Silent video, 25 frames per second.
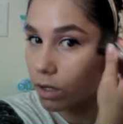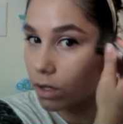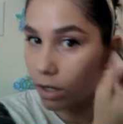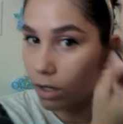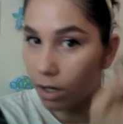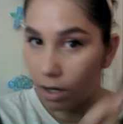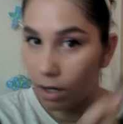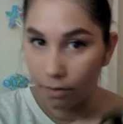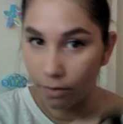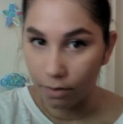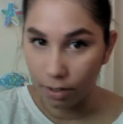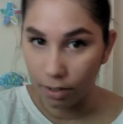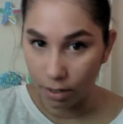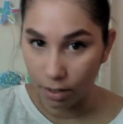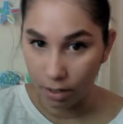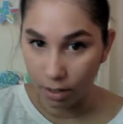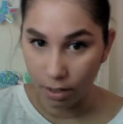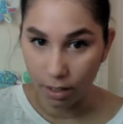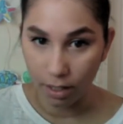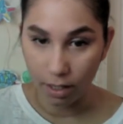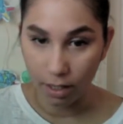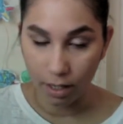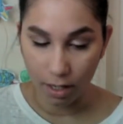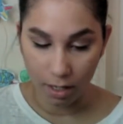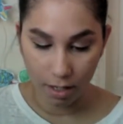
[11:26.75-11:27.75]
I really
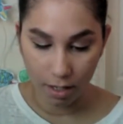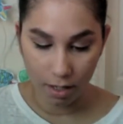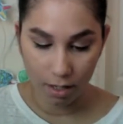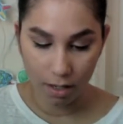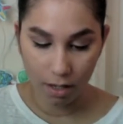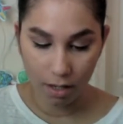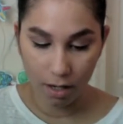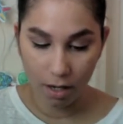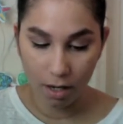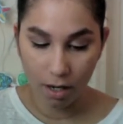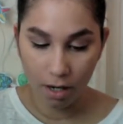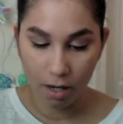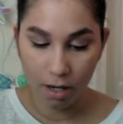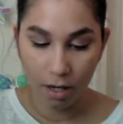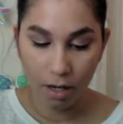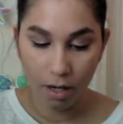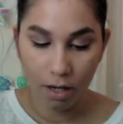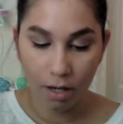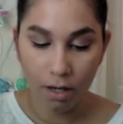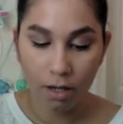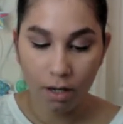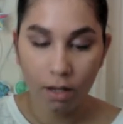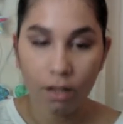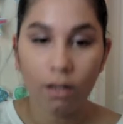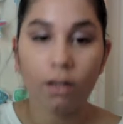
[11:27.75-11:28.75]
like it.
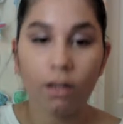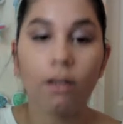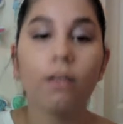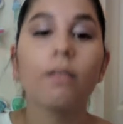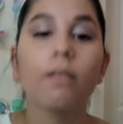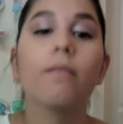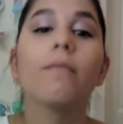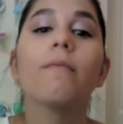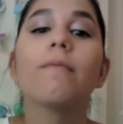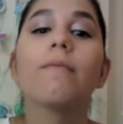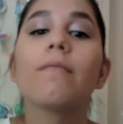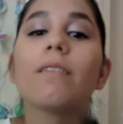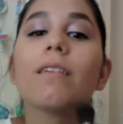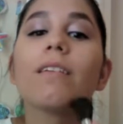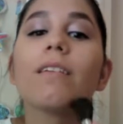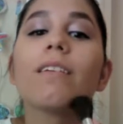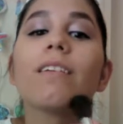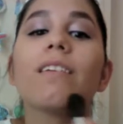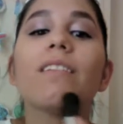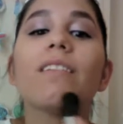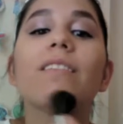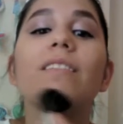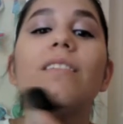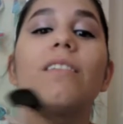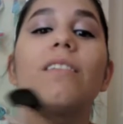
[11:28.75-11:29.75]
Get a
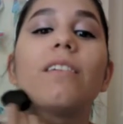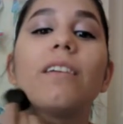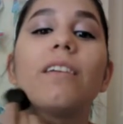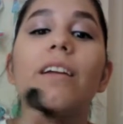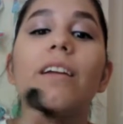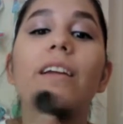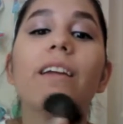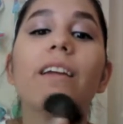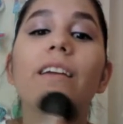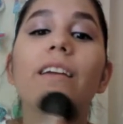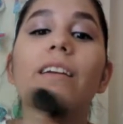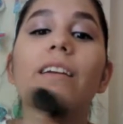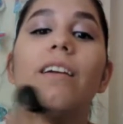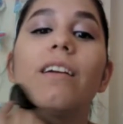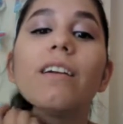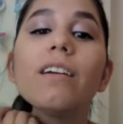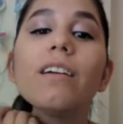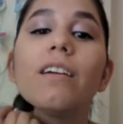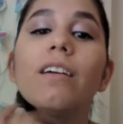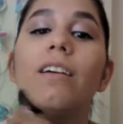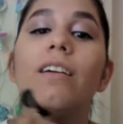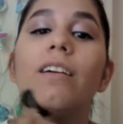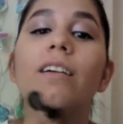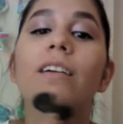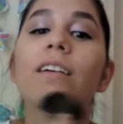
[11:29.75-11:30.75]
contour
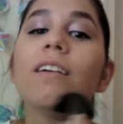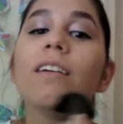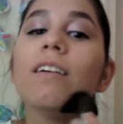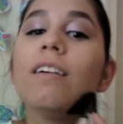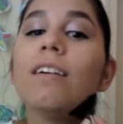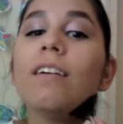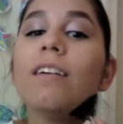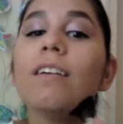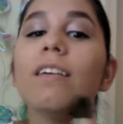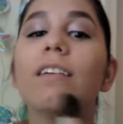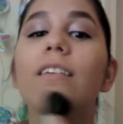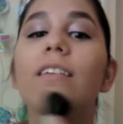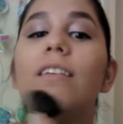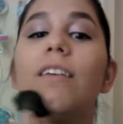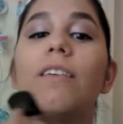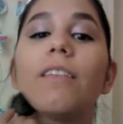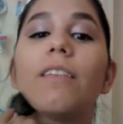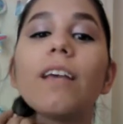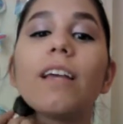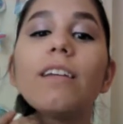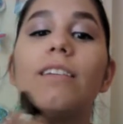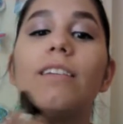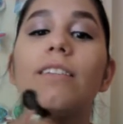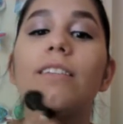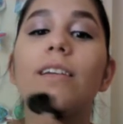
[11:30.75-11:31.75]
here. You know
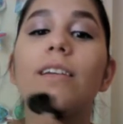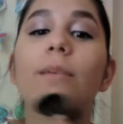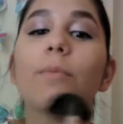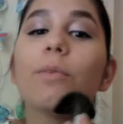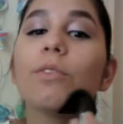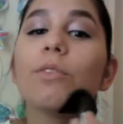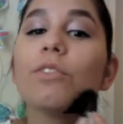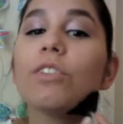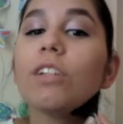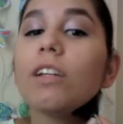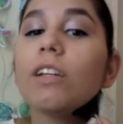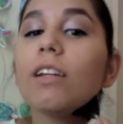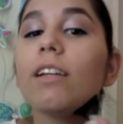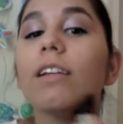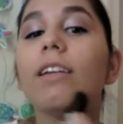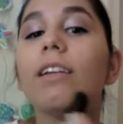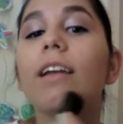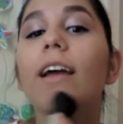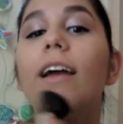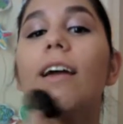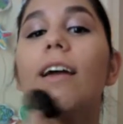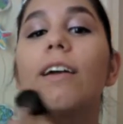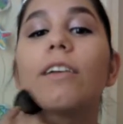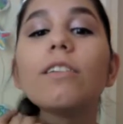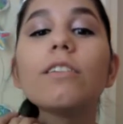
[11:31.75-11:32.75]
that double chin
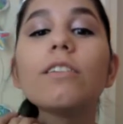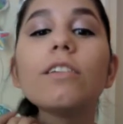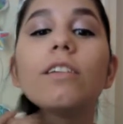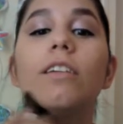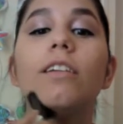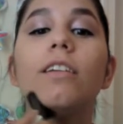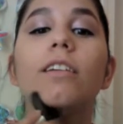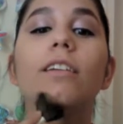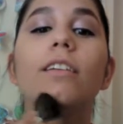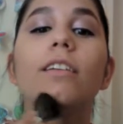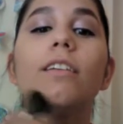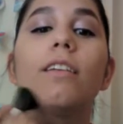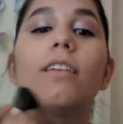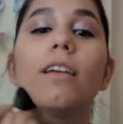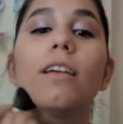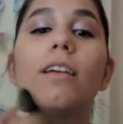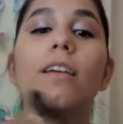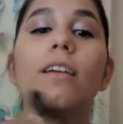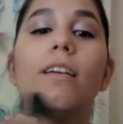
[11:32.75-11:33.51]
action.